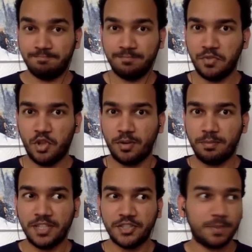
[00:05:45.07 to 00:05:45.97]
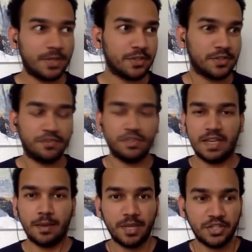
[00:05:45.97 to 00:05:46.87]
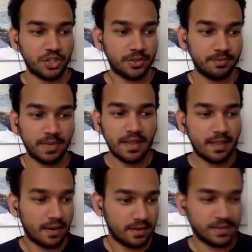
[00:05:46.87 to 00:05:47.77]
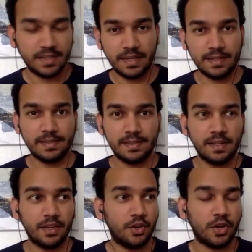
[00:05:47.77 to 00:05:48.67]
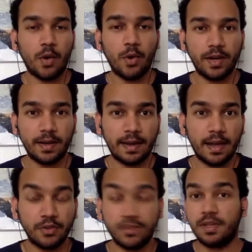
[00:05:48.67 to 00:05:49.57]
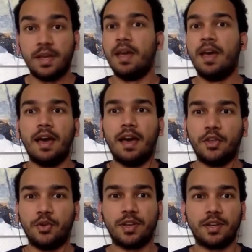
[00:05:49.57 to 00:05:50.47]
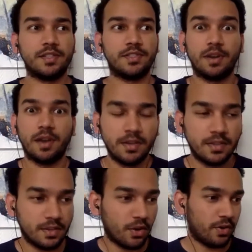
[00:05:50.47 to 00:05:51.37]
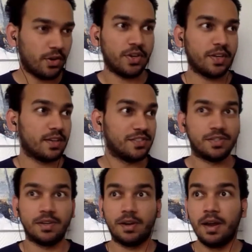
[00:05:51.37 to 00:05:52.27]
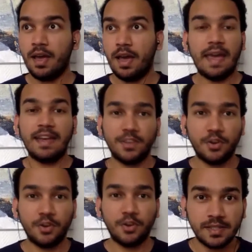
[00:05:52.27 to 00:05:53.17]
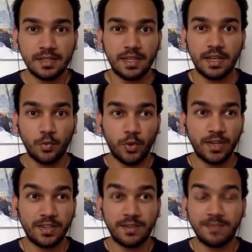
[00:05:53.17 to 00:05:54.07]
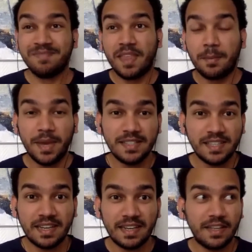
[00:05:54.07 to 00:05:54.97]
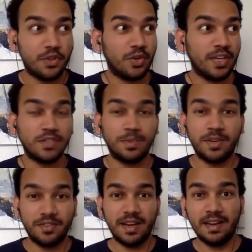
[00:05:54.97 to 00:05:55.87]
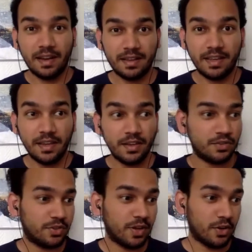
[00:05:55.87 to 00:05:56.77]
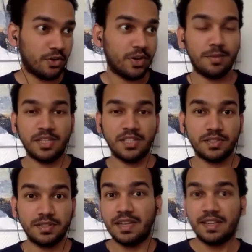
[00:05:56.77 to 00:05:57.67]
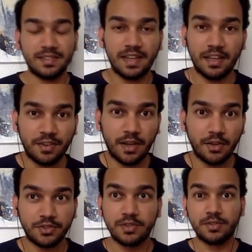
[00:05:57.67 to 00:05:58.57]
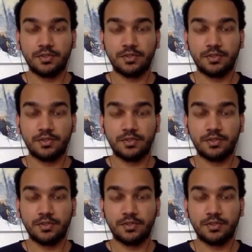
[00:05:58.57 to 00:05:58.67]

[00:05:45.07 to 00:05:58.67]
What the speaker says: Not much, because if you take a picture and the city is, you know, covered in clouds, you can consider London or you can consider any European city in winter. Basically, you need to be really lucky to download an image that doesn't have clouds.